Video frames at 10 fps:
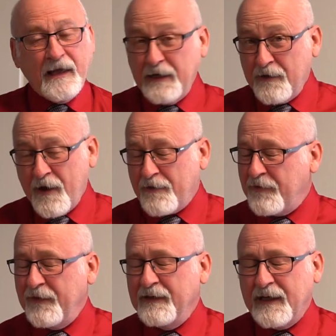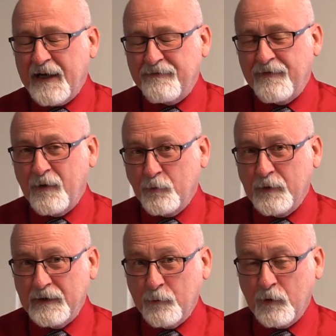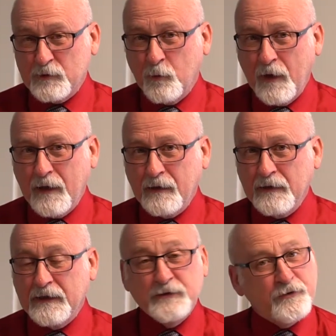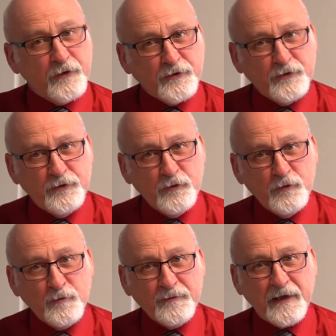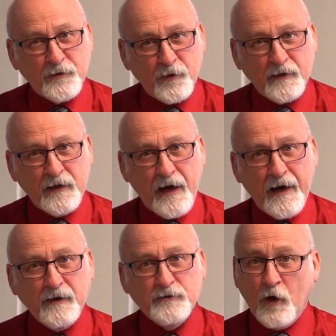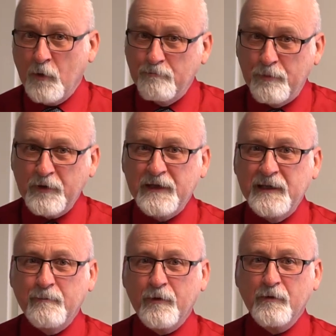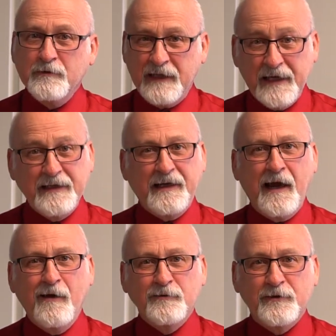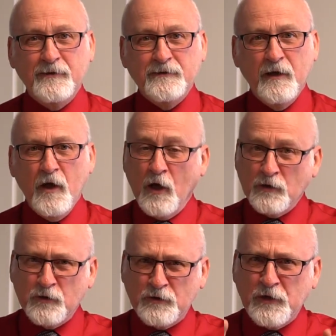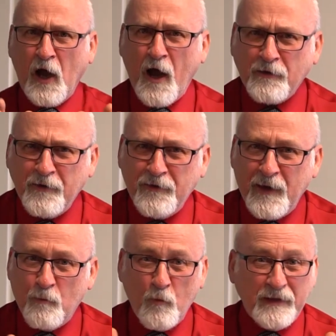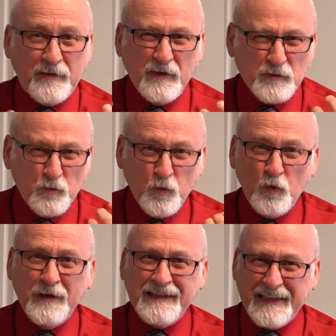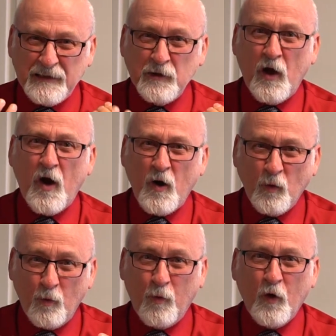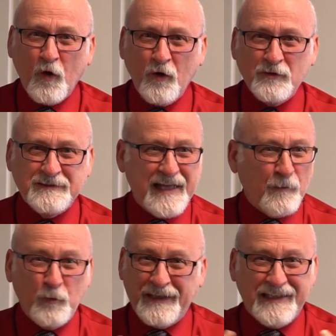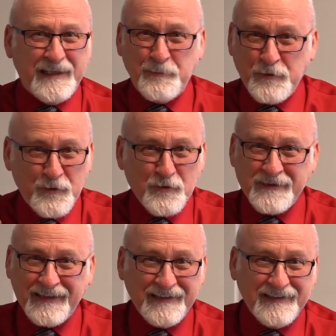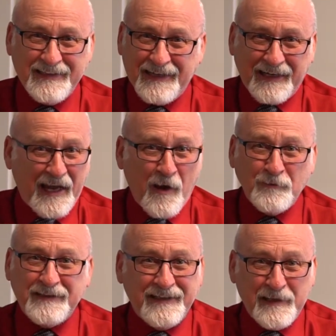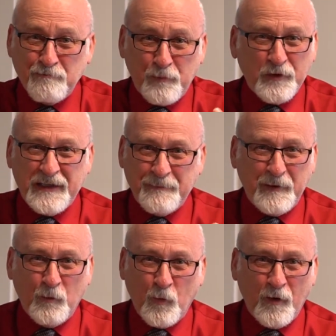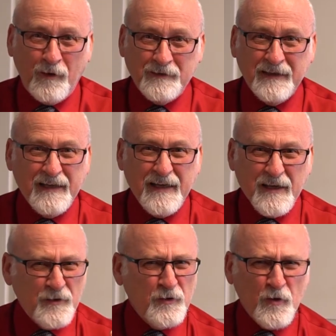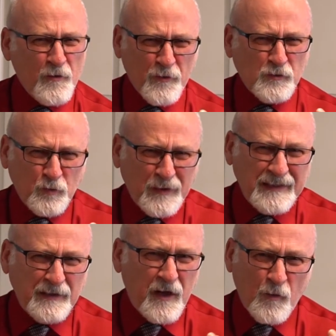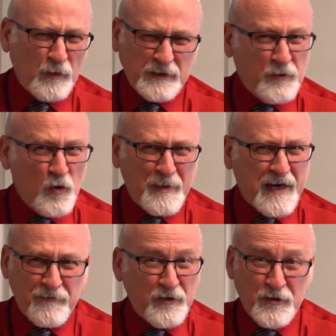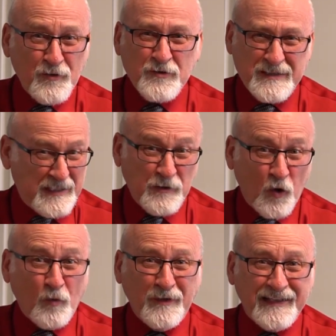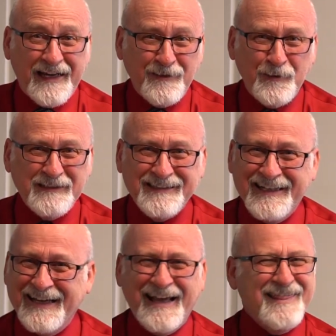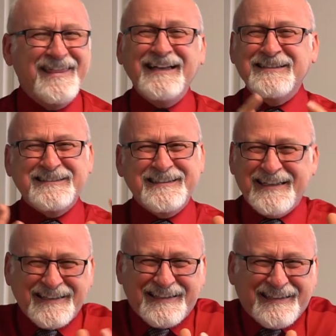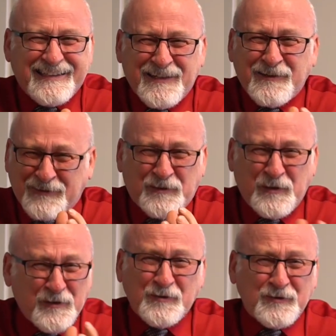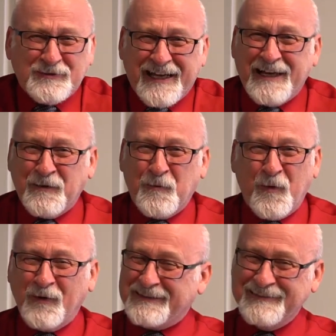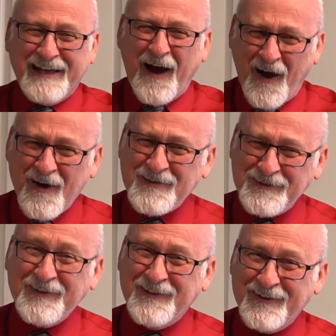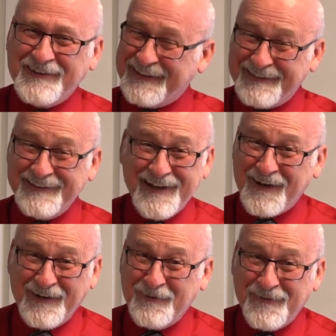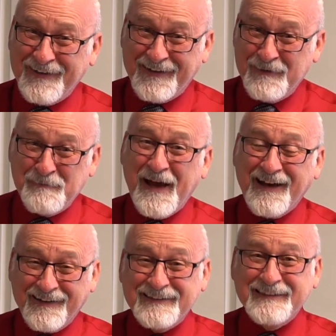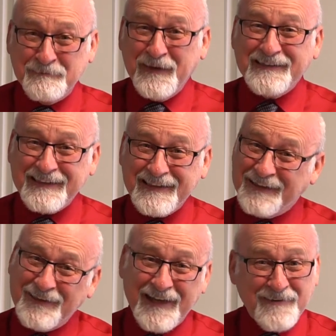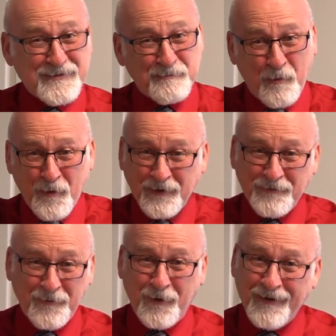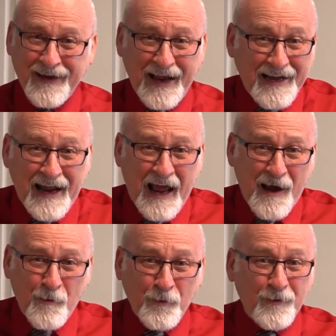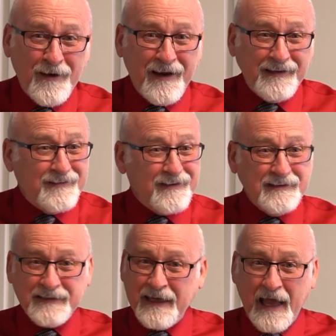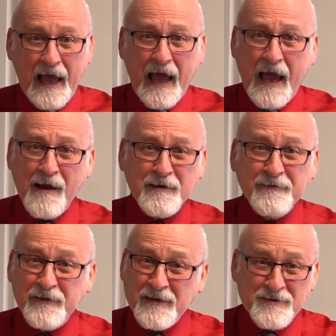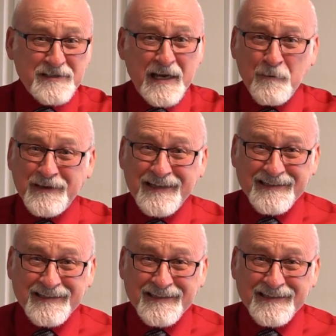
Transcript: And another thing that I found really works well is to assume that your clients are bookkeepers and accountants. So talk to them with those really long words that we keep using in the accounting and bookkeeping world. You know, those really long words that nobody ever uses in normal language? They just, use those kind of words, and odds are good that they're not going to want to come back, because basically you'll have spoken for an hour and they're going to say, I don't even understand what they